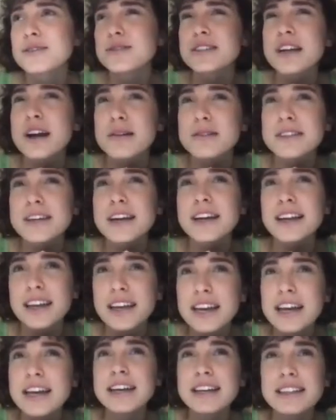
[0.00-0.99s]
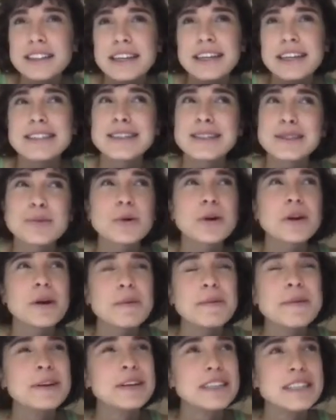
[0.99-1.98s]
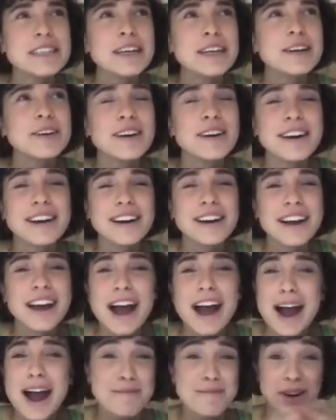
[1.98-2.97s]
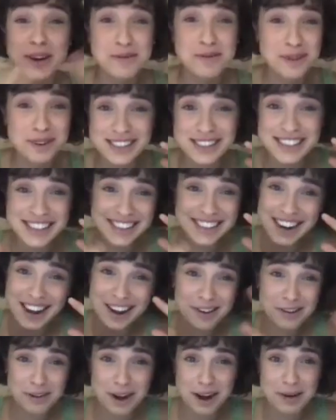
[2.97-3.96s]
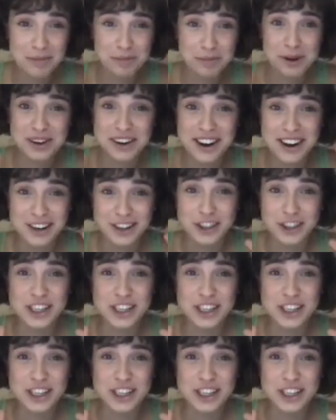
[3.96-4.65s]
and I was like, this is what I want to do. I mean, it wasn't a great production